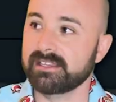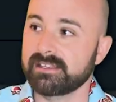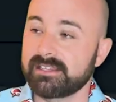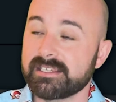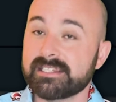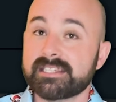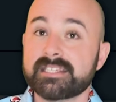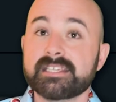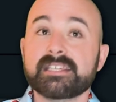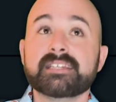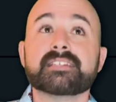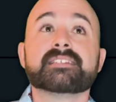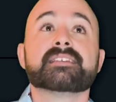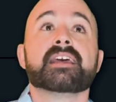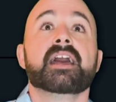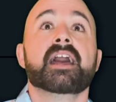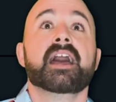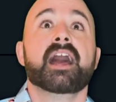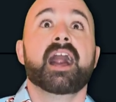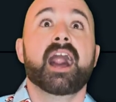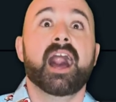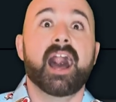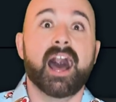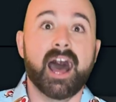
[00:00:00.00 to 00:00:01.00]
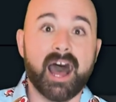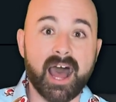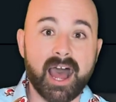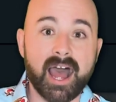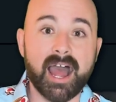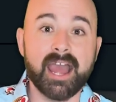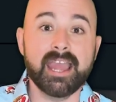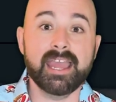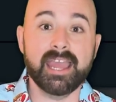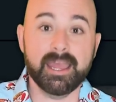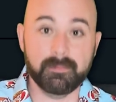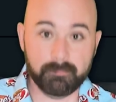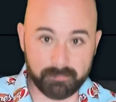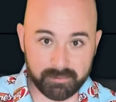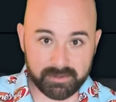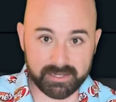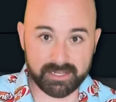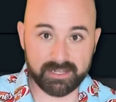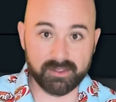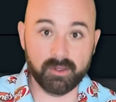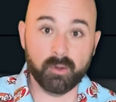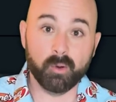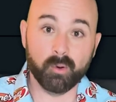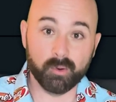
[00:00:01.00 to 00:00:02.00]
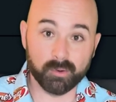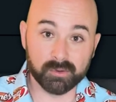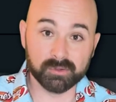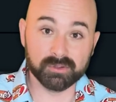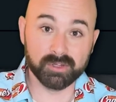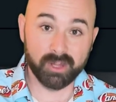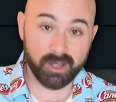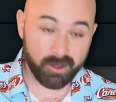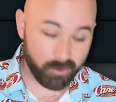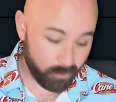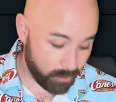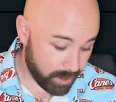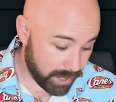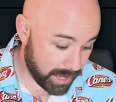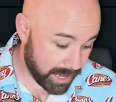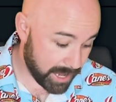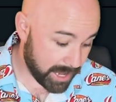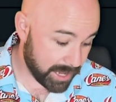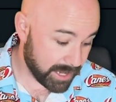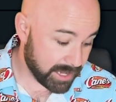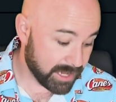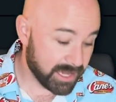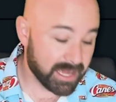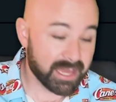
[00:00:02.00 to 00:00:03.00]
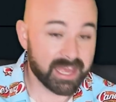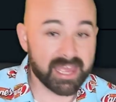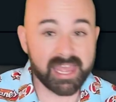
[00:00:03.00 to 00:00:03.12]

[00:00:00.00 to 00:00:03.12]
This is high B or low A.